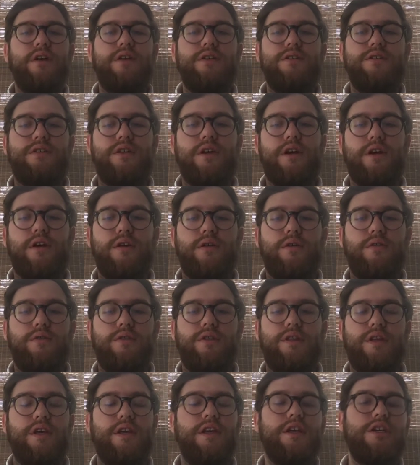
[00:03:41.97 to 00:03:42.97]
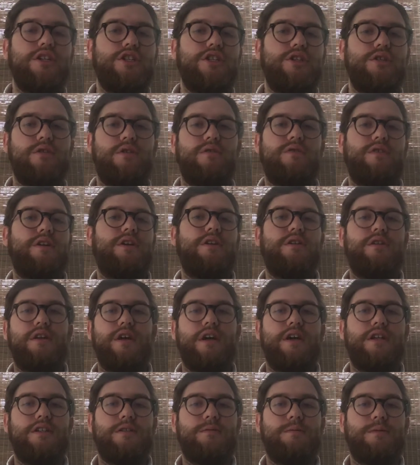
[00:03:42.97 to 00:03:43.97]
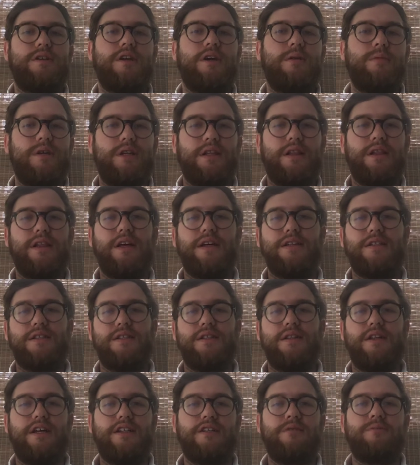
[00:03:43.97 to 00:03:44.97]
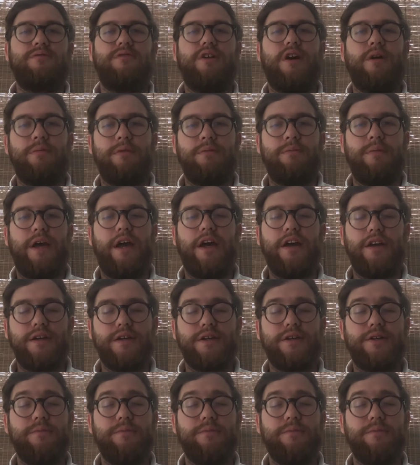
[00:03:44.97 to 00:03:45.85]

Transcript: So the issue of internet is becoming less and less problematic.